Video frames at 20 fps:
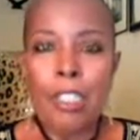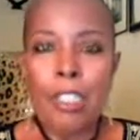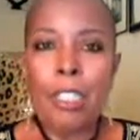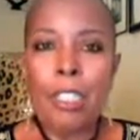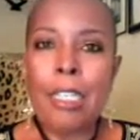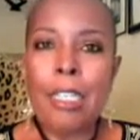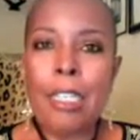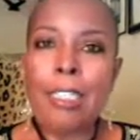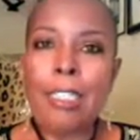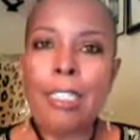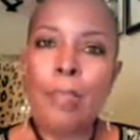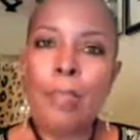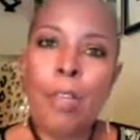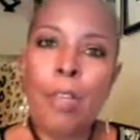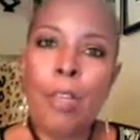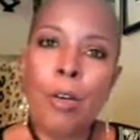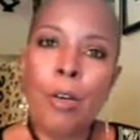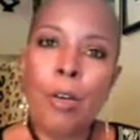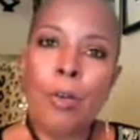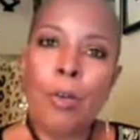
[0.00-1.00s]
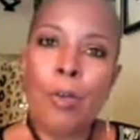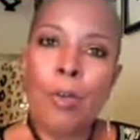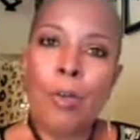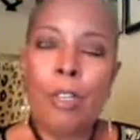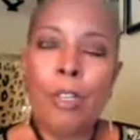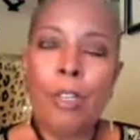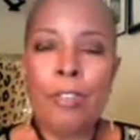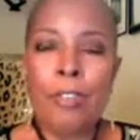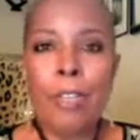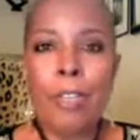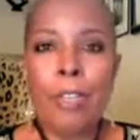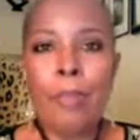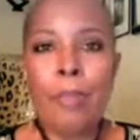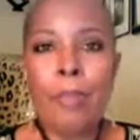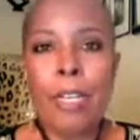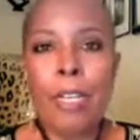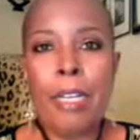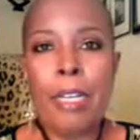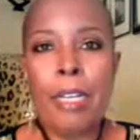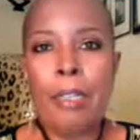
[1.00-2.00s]
It just lets them know if
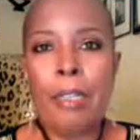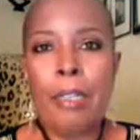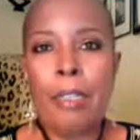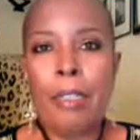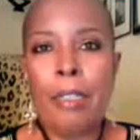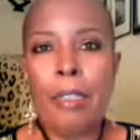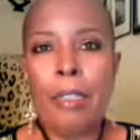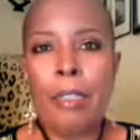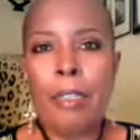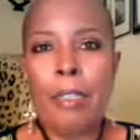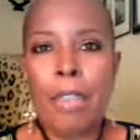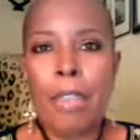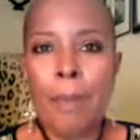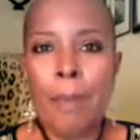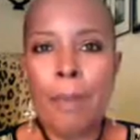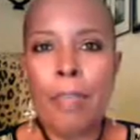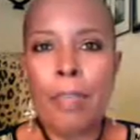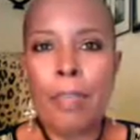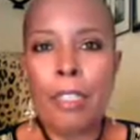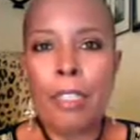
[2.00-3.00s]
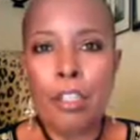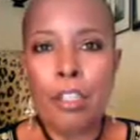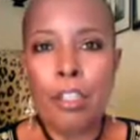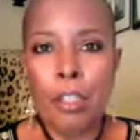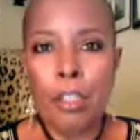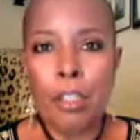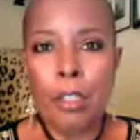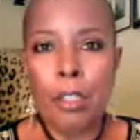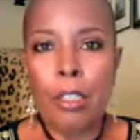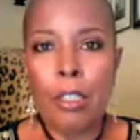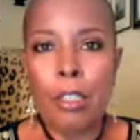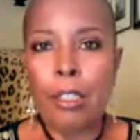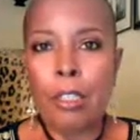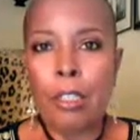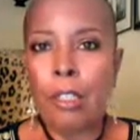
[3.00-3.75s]
something is happening that shouldn't.